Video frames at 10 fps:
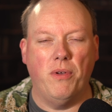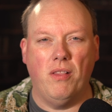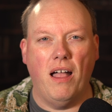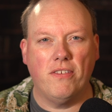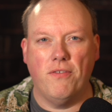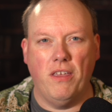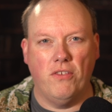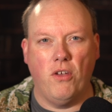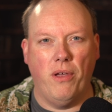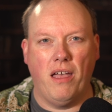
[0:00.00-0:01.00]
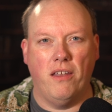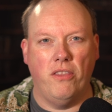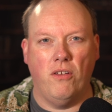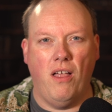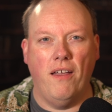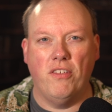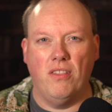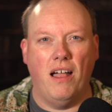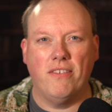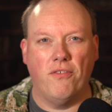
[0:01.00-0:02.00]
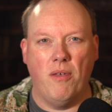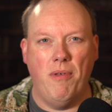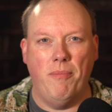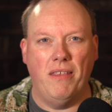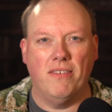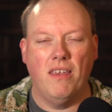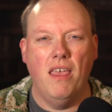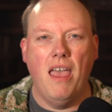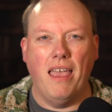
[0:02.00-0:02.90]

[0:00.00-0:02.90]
with lots of things going on in their lives and lots of commitments.